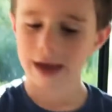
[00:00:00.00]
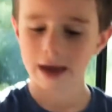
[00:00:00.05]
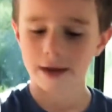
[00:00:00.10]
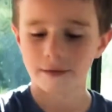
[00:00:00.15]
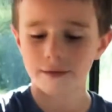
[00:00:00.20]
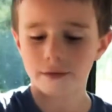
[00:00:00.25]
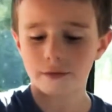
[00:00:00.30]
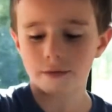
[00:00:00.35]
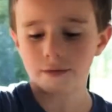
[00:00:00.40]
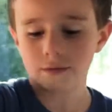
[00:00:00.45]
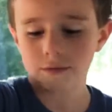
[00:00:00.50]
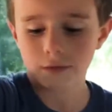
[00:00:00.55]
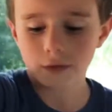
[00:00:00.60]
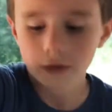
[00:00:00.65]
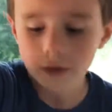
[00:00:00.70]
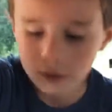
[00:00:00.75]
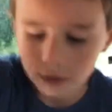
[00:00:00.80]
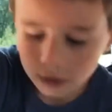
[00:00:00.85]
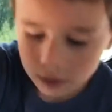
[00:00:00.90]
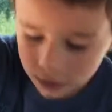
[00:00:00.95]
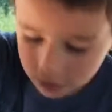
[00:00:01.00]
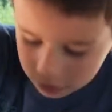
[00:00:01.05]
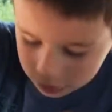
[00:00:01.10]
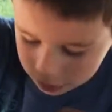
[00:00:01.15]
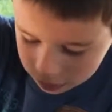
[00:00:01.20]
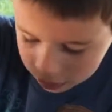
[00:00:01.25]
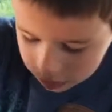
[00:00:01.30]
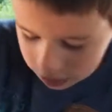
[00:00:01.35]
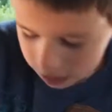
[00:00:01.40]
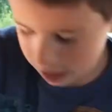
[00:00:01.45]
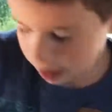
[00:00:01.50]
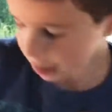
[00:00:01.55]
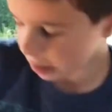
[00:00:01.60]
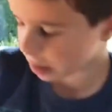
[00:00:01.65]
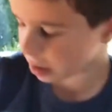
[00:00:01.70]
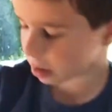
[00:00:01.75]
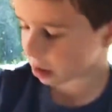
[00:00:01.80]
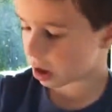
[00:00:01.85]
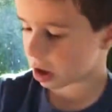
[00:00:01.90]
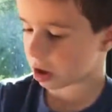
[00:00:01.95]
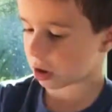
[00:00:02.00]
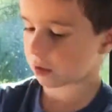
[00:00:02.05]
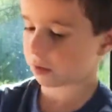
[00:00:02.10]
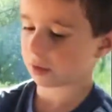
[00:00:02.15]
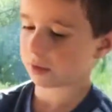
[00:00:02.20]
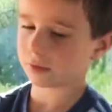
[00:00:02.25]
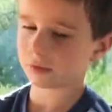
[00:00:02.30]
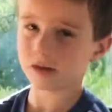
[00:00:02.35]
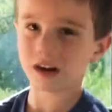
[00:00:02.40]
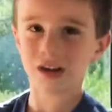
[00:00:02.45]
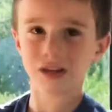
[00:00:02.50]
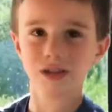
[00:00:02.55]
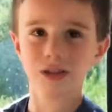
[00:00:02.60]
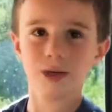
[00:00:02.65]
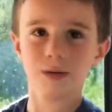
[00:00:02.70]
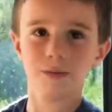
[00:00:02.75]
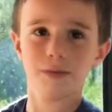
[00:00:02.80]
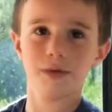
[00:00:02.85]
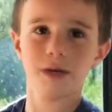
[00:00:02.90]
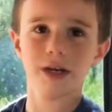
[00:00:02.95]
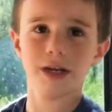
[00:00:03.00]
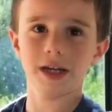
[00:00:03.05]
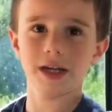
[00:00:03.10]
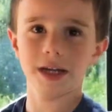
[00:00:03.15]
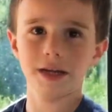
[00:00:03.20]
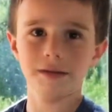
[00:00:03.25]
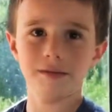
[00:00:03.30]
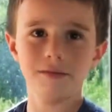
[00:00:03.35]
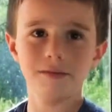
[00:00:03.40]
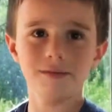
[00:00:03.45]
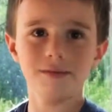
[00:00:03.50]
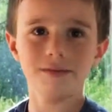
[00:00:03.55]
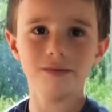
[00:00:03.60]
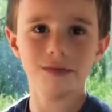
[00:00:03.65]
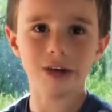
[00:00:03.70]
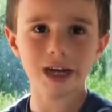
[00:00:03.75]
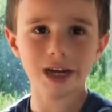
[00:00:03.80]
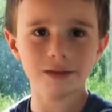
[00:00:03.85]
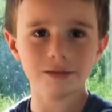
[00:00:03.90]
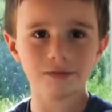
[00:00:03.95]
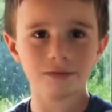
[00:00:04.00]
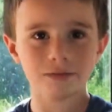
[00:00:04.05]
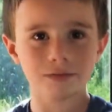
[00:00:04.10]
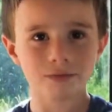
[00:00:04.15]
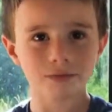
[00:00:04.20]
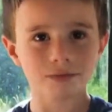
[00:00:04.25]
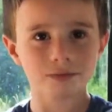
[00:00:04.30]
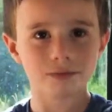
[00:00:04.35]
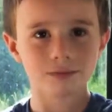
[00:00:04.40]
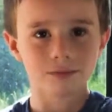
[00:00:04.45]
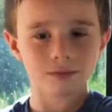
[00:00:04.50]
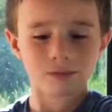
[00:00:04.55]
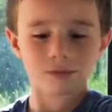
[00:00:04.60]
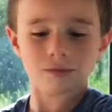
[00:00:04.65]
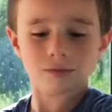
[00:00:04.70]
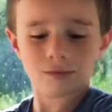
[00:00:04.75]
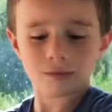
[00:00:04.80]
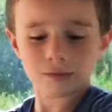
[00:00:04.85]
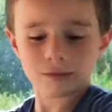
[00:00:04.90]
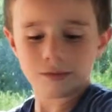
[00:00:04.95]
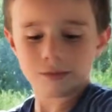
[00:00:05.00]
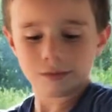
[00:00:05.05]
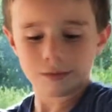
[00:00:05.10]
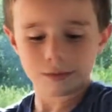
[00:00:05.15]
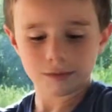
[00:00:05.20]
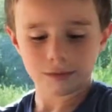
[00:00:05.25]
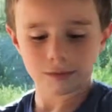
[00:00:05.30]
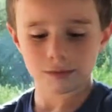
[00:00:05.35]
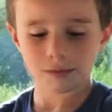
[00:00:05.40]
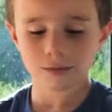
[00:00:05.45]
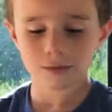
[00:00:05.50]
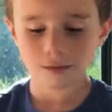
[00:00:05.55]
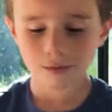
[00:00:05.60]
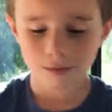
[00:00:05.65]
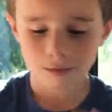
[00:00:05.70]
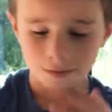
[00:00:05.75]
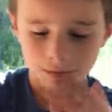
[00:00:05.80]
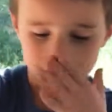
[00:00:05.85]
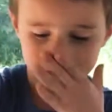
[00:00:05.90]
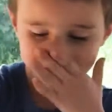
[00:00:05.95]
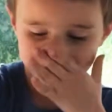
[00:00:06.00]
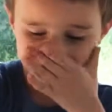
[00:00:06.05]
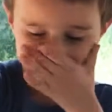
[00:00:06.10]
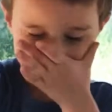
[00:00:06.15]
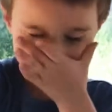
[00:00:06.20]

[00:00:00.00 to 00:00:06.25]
have to get the other one washed and put in. Right? Mm-hmm. We'll wash it and put it in there.